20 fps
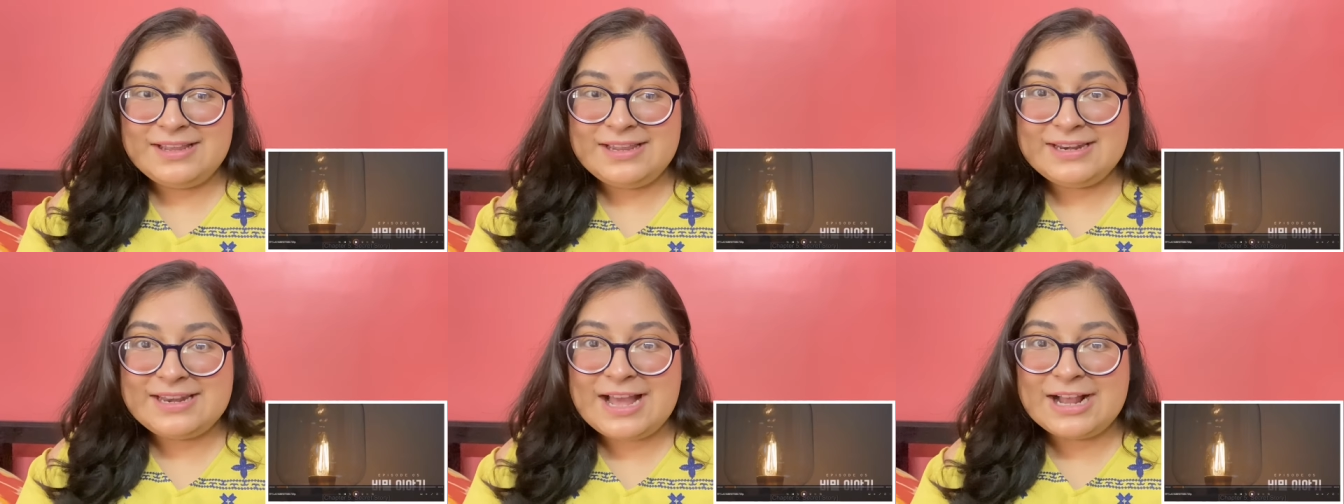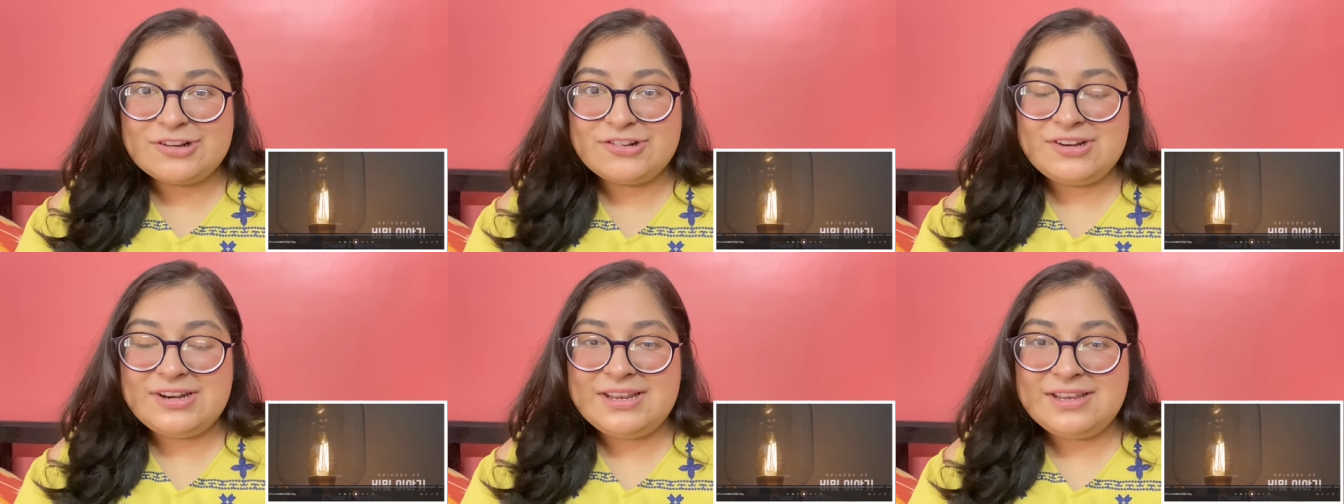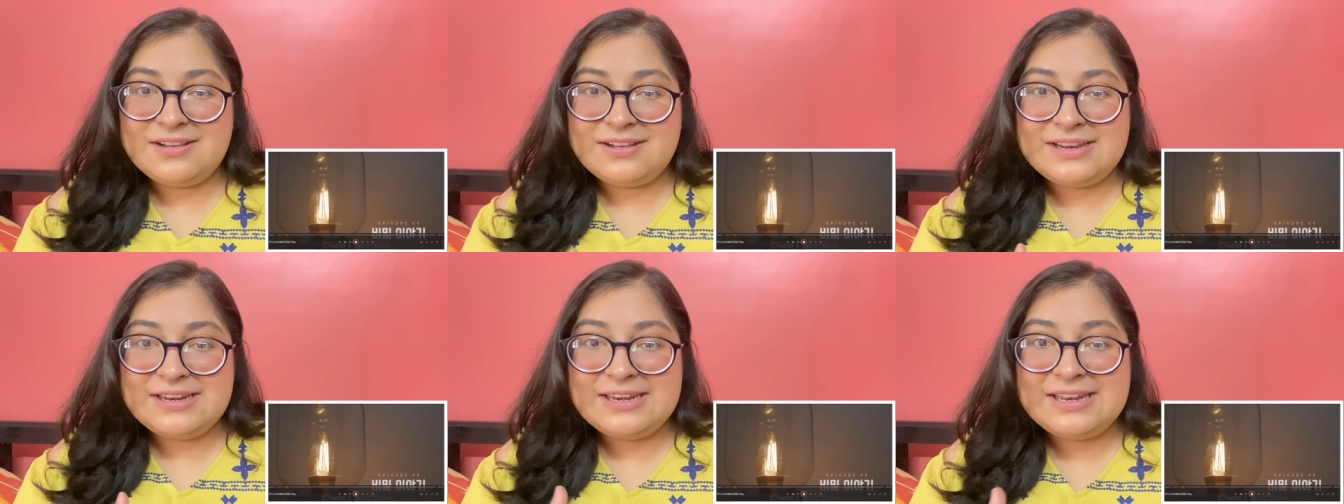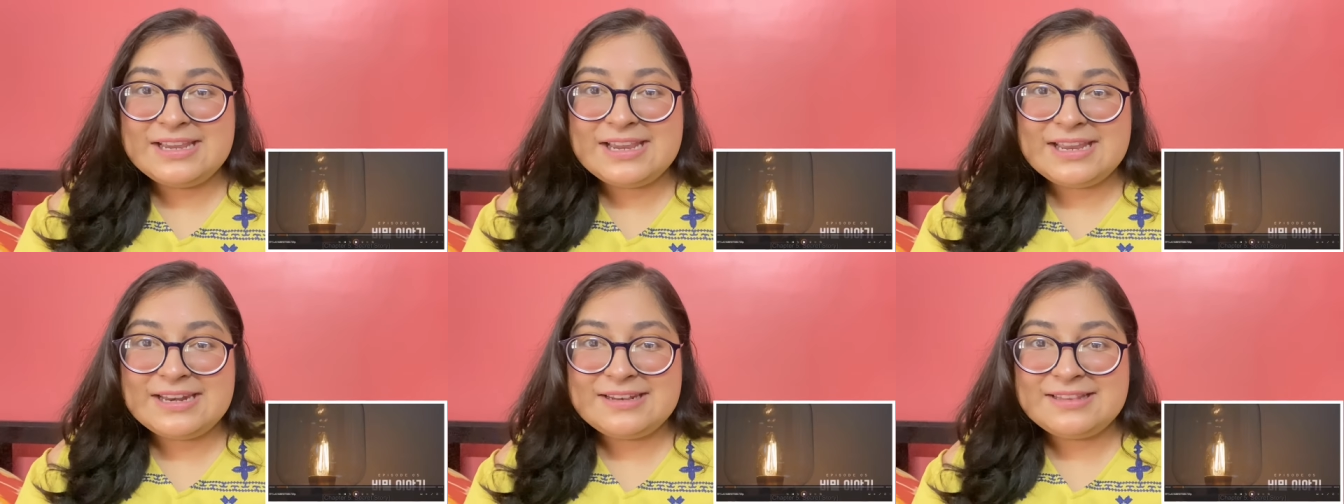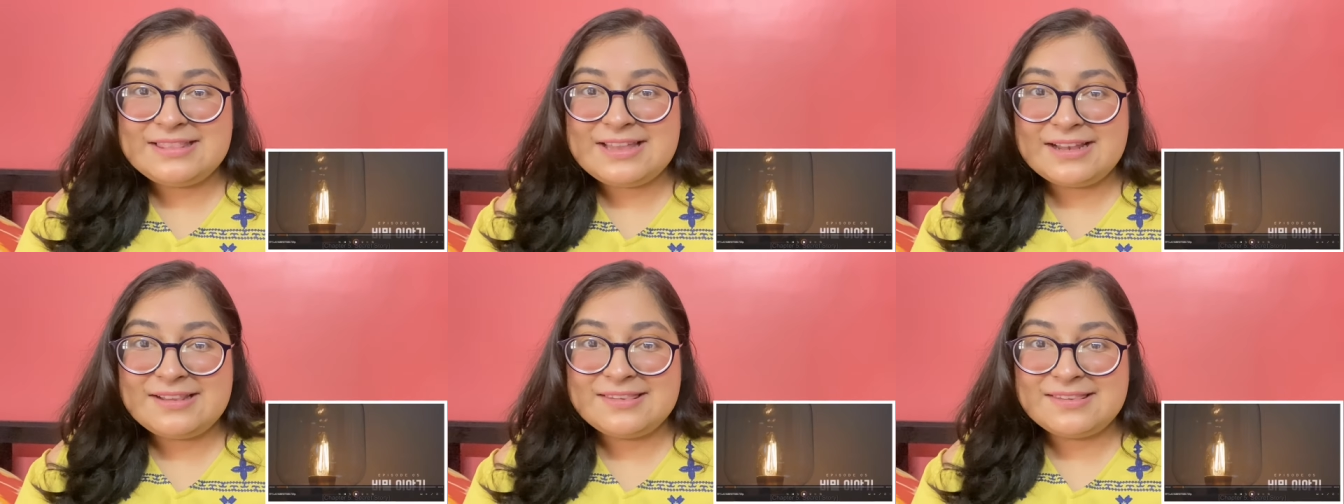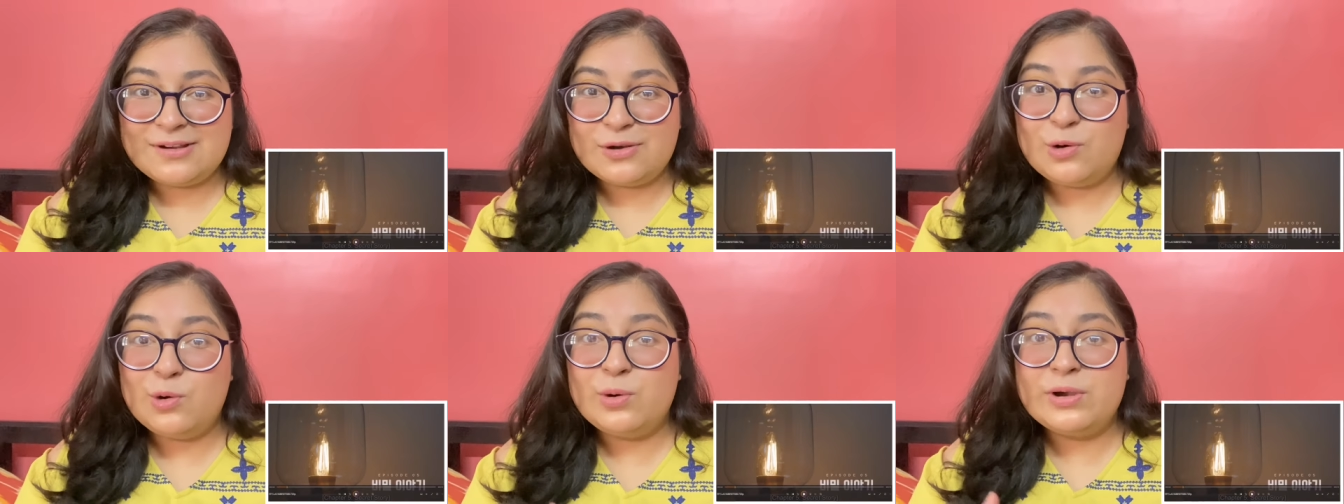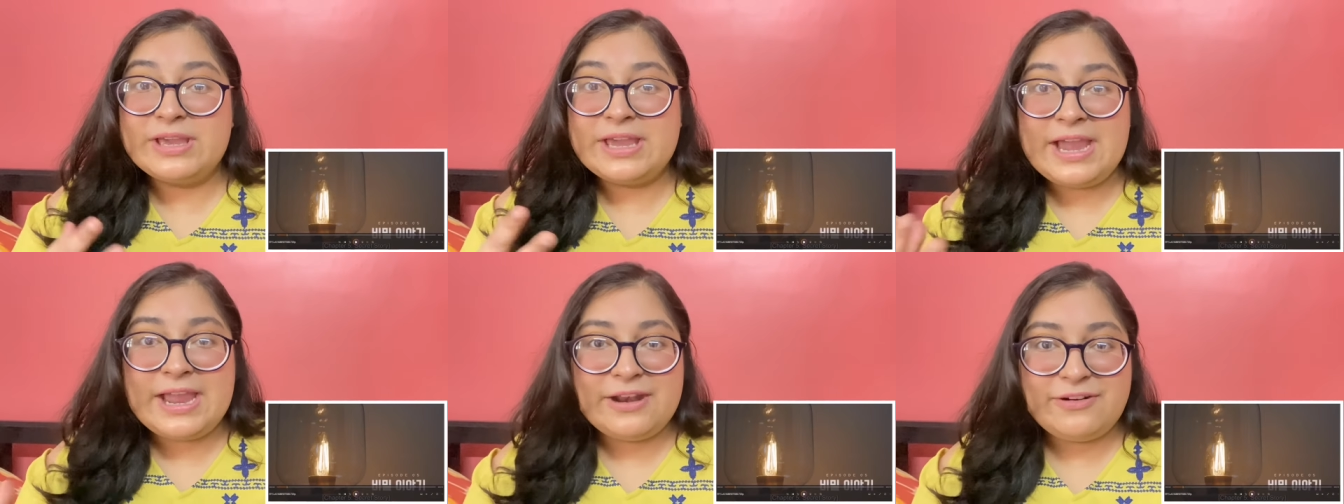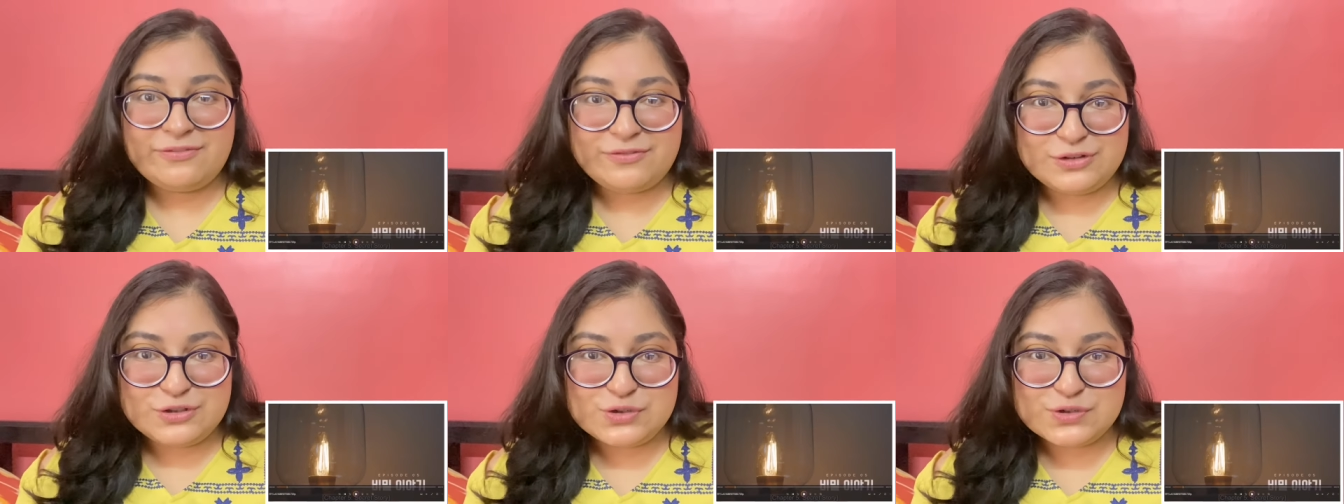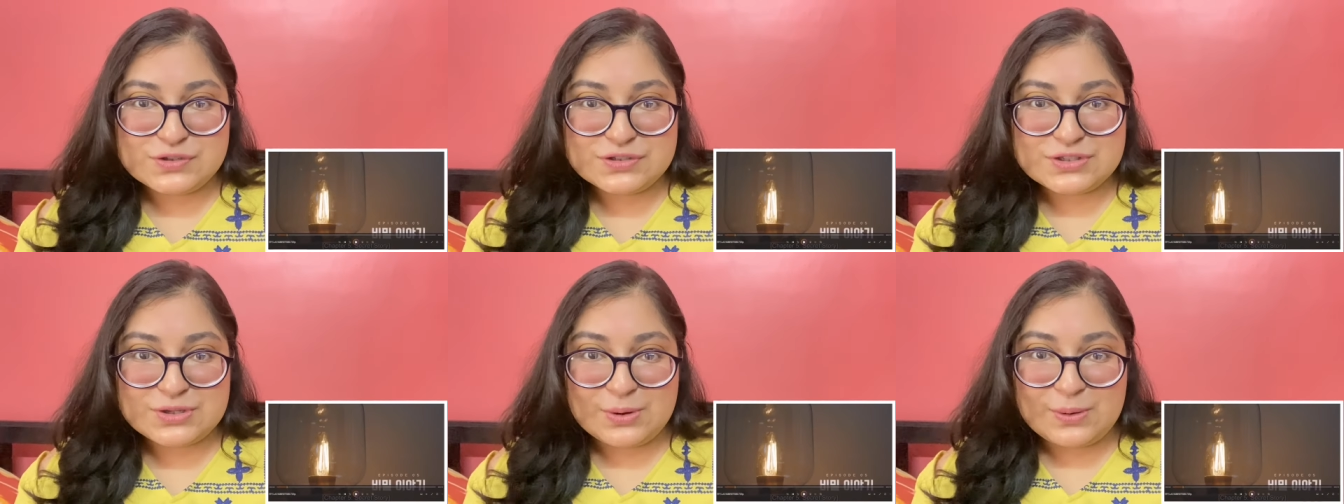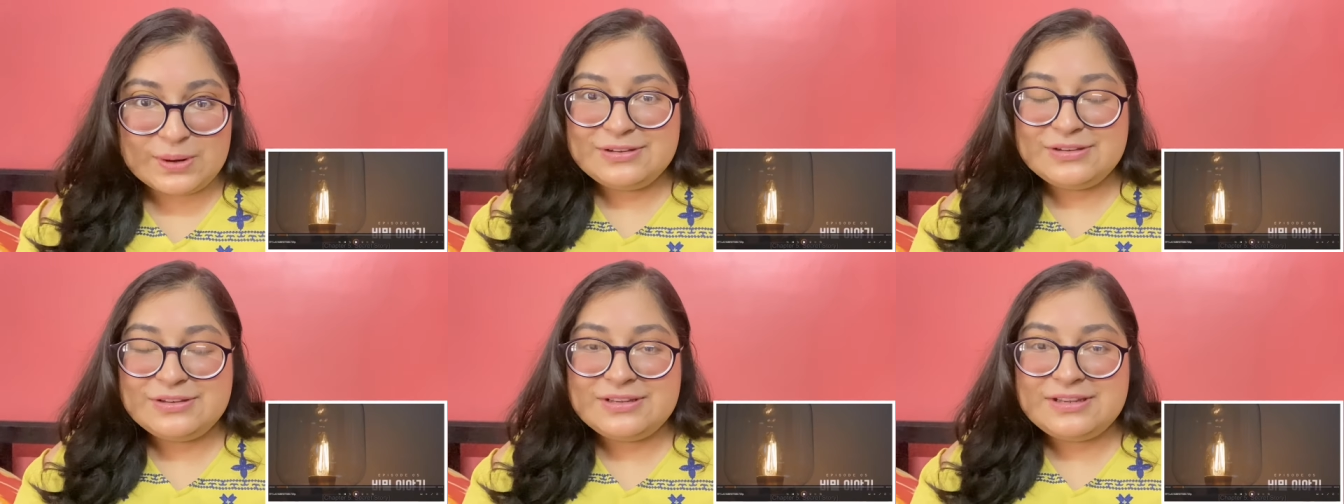it actually indicated that Seongho cared for Junseong.